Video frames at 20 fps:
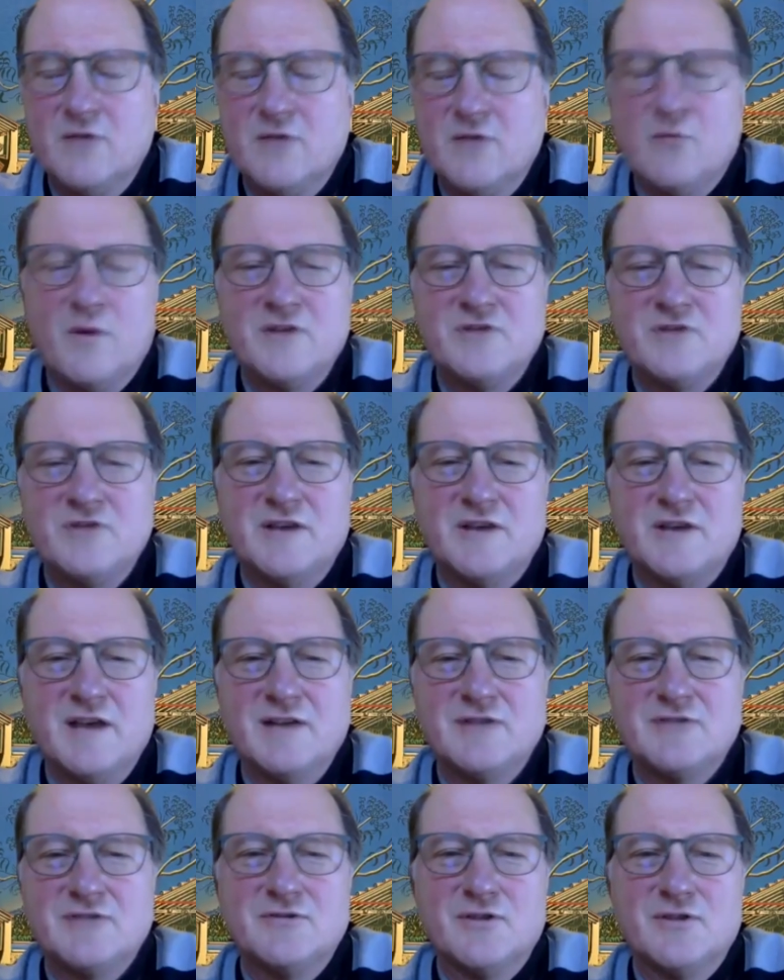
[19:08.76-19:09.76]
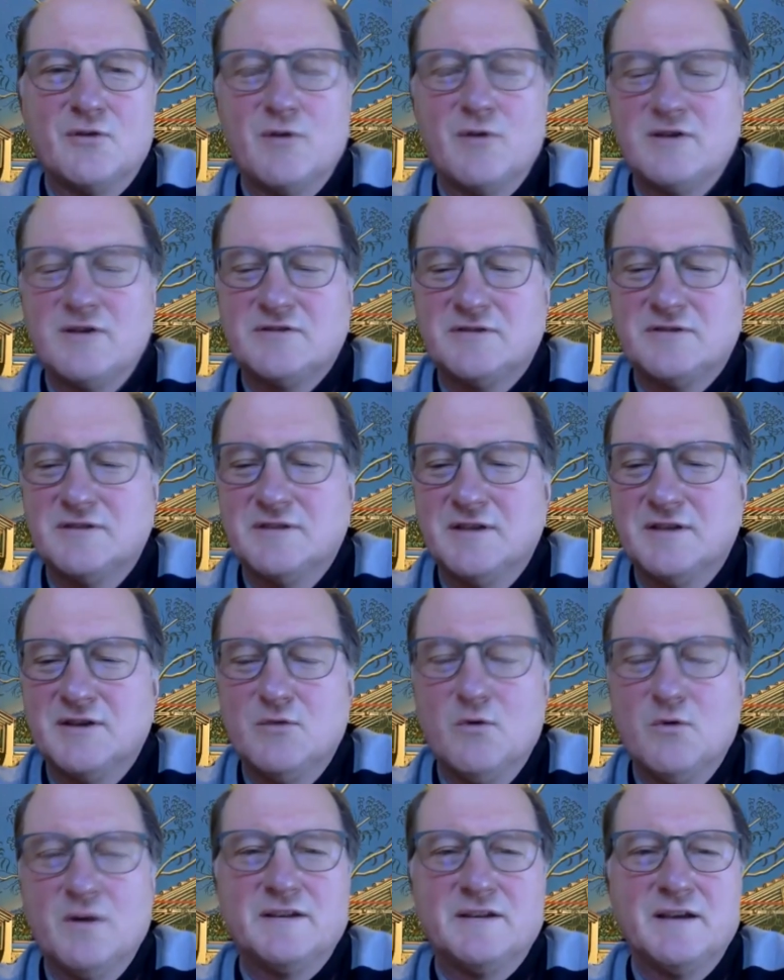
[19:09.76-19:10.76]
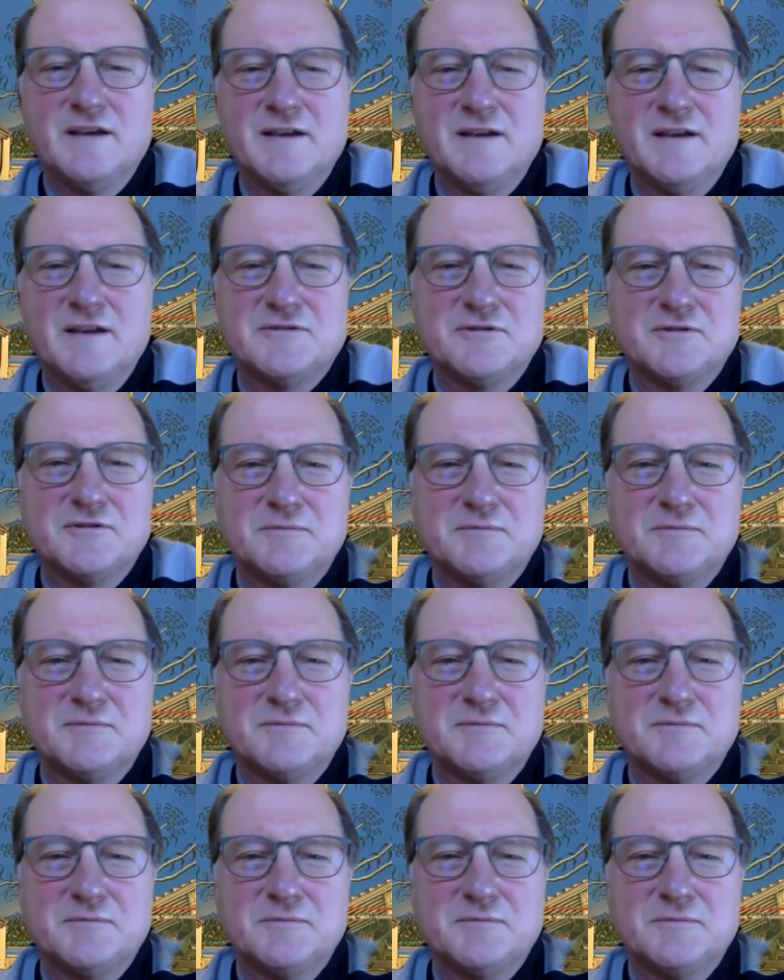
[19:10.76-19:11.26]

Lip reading: Why don't you answer the question that you want to answer?